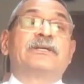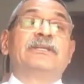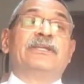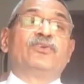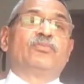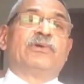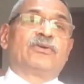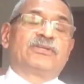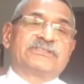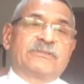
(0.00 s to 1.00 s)
Colonel
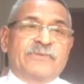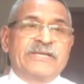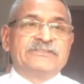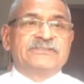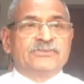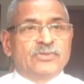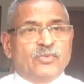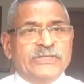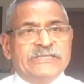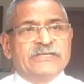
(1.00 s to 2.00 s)
Nilkumar, what a surprise, is you
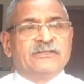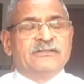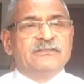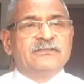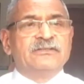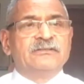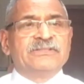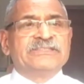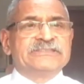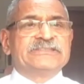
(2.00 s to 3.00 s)
going here?
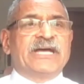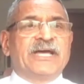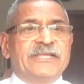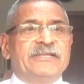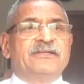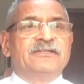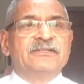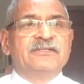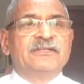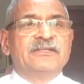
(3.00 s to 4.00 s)
But this is our area.
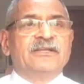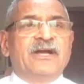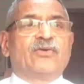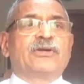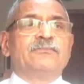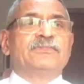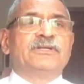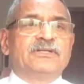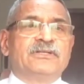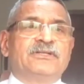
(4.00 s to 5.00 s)
How come
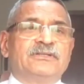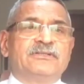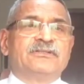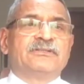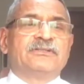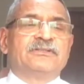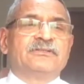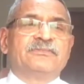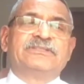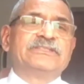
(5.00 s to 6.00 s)

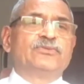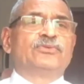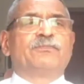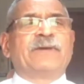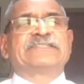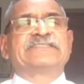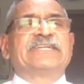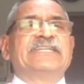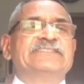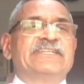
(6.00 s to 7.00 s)
we said, no,
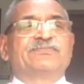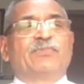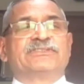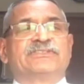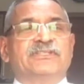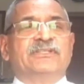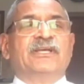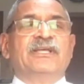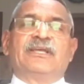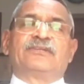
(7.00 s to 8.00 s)
Pakistanis have sponsored.
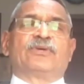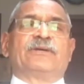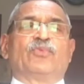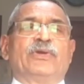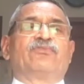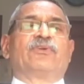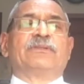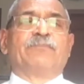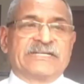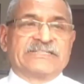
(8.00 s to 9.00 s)
And so I'm going
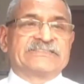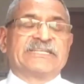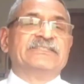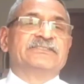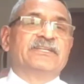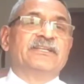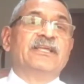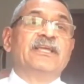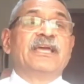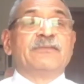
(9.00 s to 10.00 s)
from the Pakistanis.
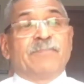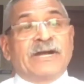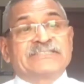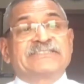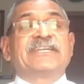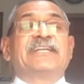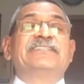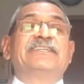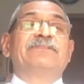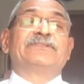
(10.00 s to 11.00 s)
And
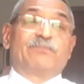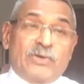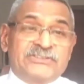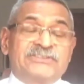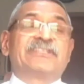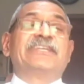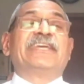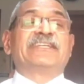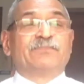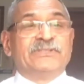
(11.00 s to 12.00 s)
Pakistanis have been
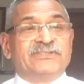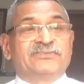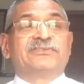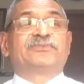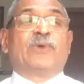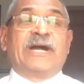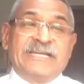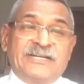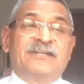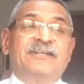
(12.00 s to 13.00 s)
sponsoring expeditions
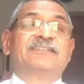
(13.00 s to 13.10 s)
via